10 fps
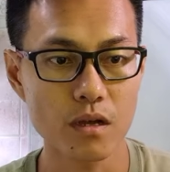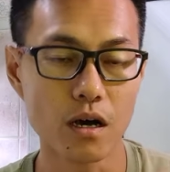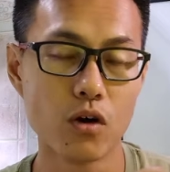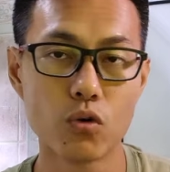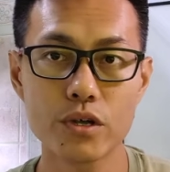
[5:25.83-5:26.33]

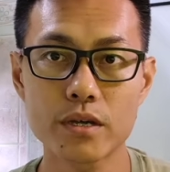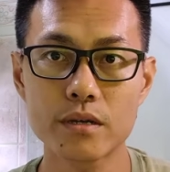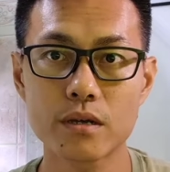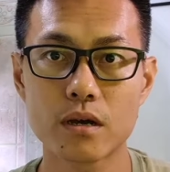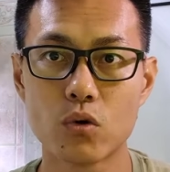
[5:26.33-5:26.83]

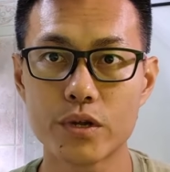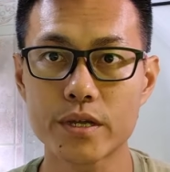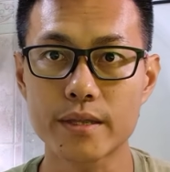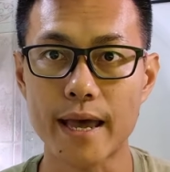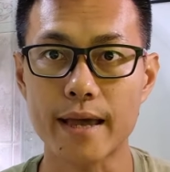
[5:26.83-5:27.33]

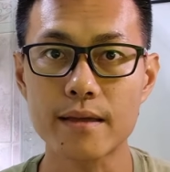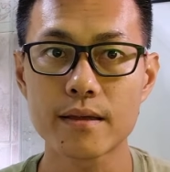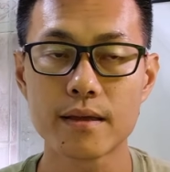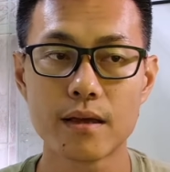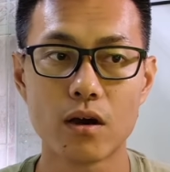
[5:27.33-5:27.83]
holding tank
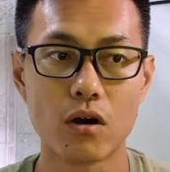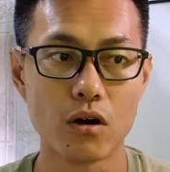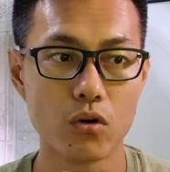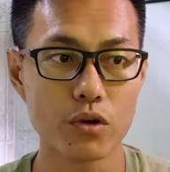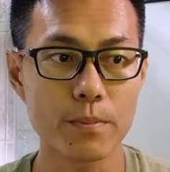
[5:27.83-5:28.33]
or
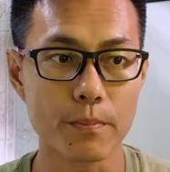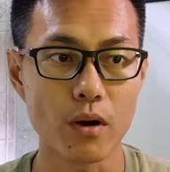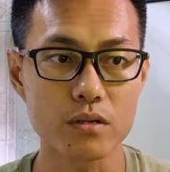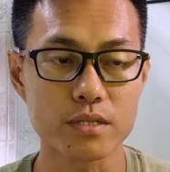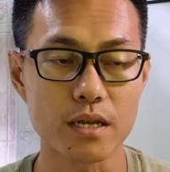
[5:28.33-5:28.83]
holding
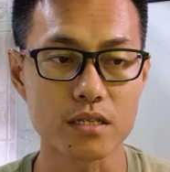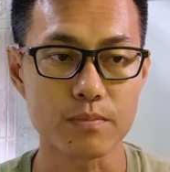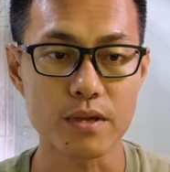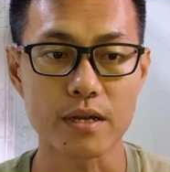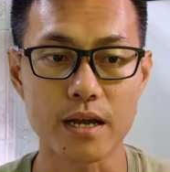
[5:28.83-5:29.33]
box that is
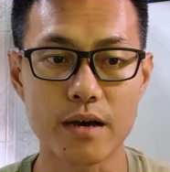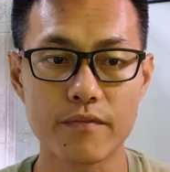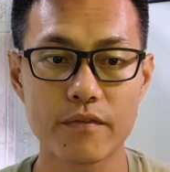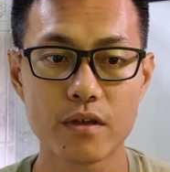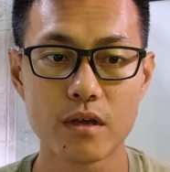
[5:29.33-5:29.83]
big
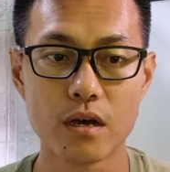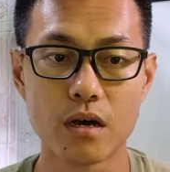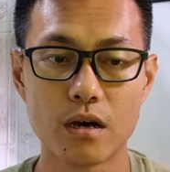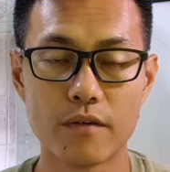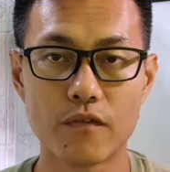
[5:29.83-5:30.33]
enough
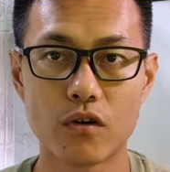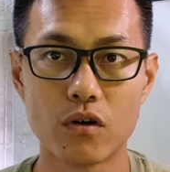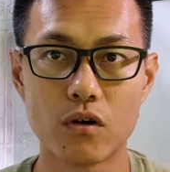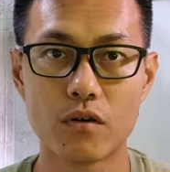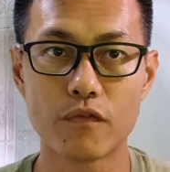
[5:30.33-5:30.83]

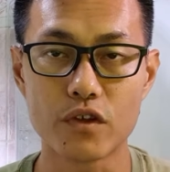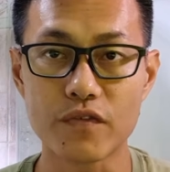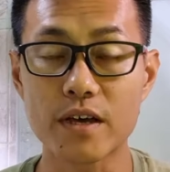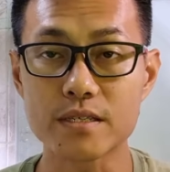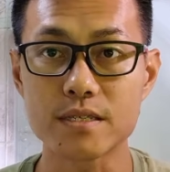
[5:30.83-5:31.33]
for
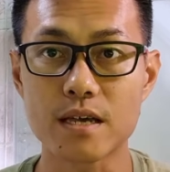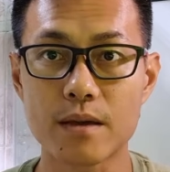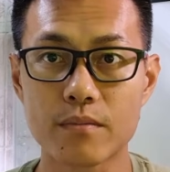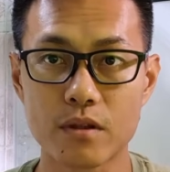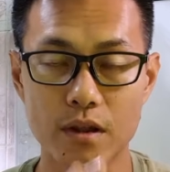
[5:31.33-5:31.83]
45
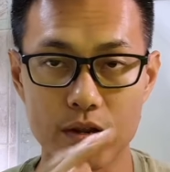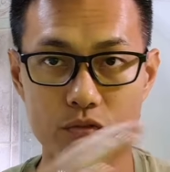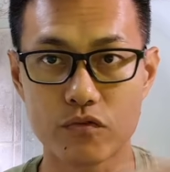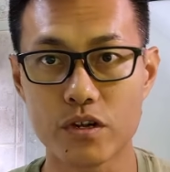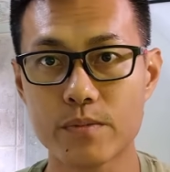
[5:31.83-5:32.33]
cm, and you
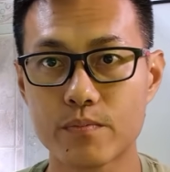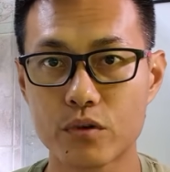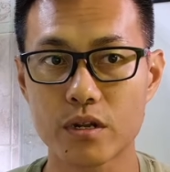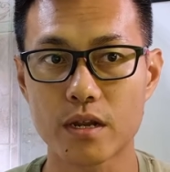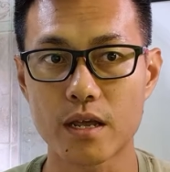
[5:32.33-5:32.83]
really put
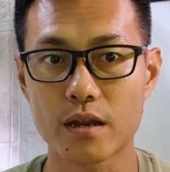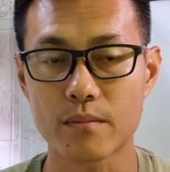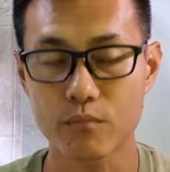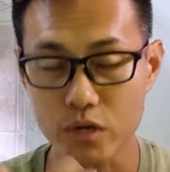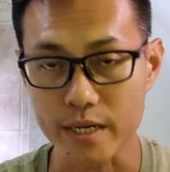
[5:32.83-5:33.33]
it
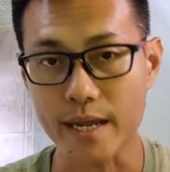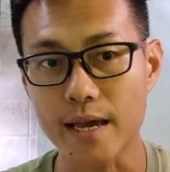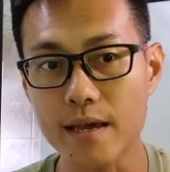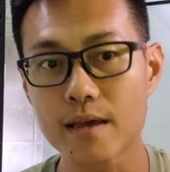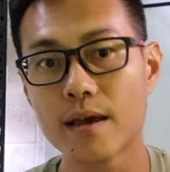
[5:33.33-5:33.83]

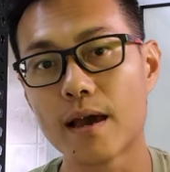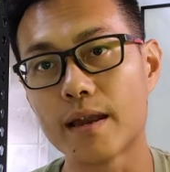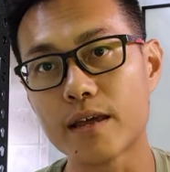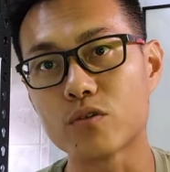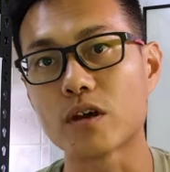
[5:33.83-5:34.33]
there, and
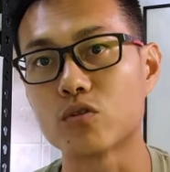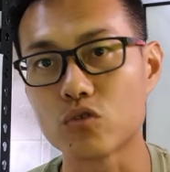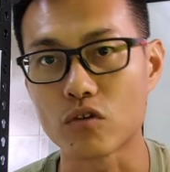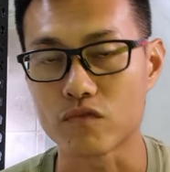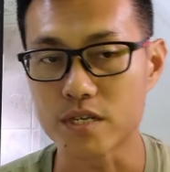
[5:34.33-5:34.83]
then you can do
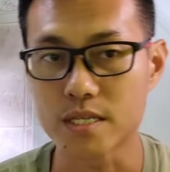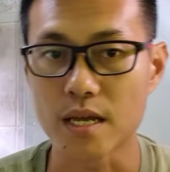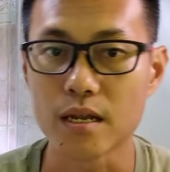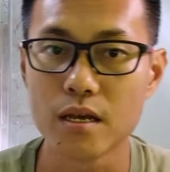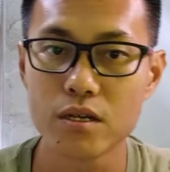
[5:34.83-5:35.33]
your
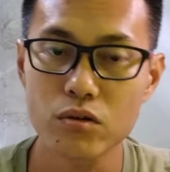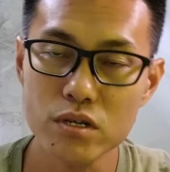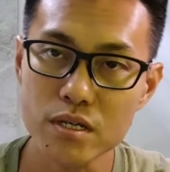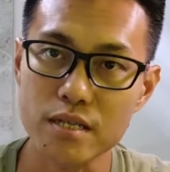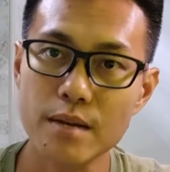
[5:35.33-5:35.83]
reset. So
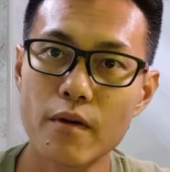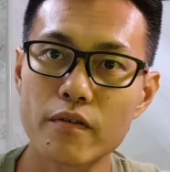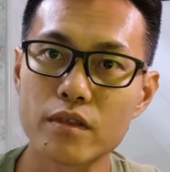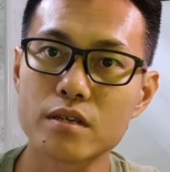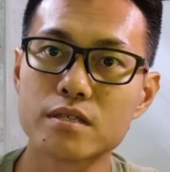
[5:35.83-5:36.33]
these are some of
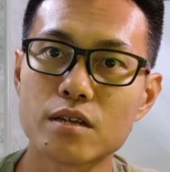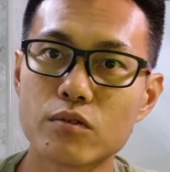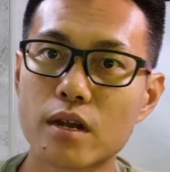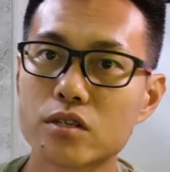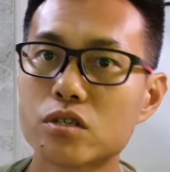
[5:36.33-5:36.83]
the things that you
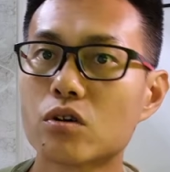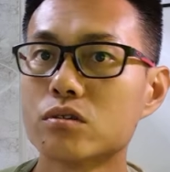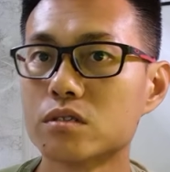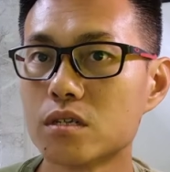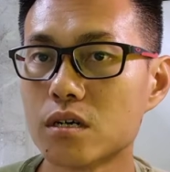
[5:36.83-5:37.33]
can actually
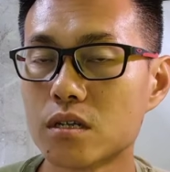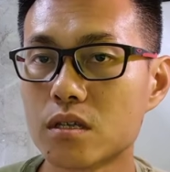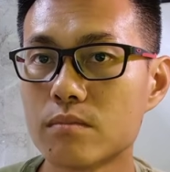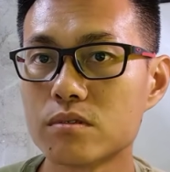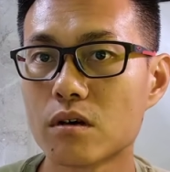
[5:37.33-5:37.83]
consider in
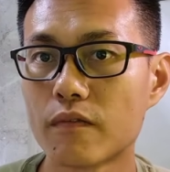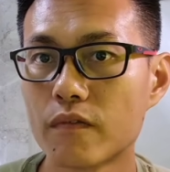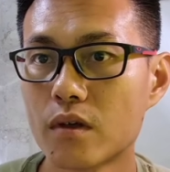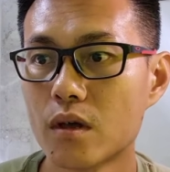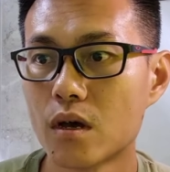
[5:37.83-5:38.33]
terms of
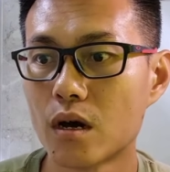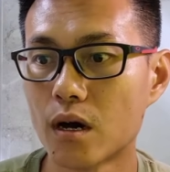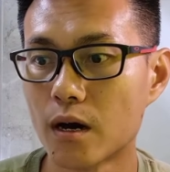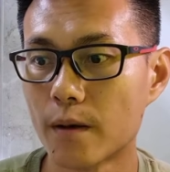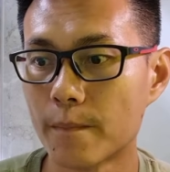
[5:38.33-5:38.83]

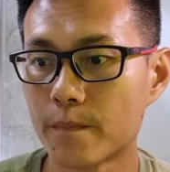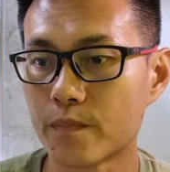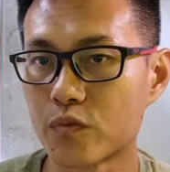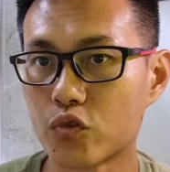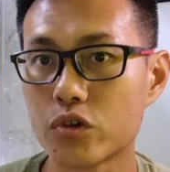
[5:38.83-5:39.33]

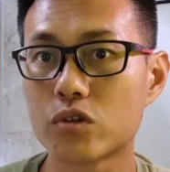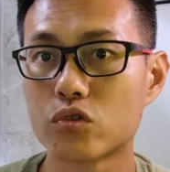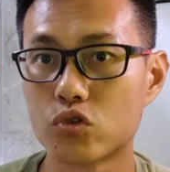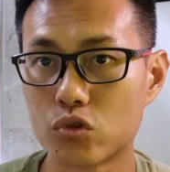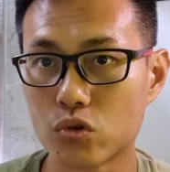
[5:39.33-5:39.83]

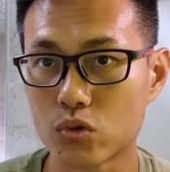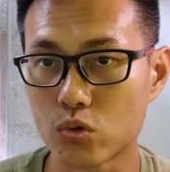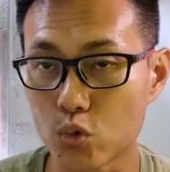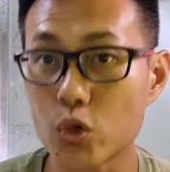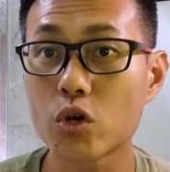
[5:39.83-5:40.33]

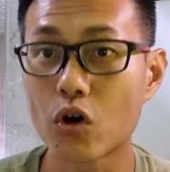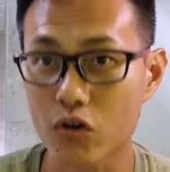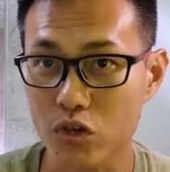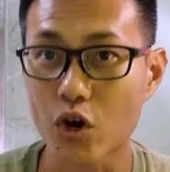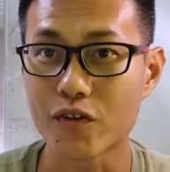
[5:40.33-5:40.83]
doing
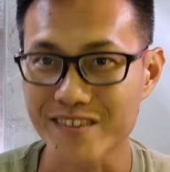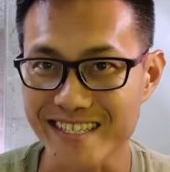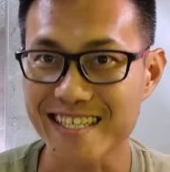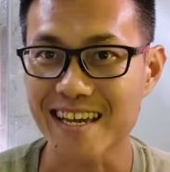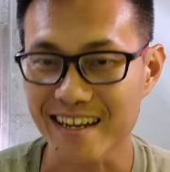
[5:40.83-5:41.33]
your
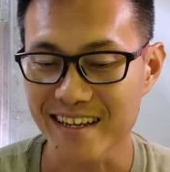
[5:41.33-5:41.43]
reset.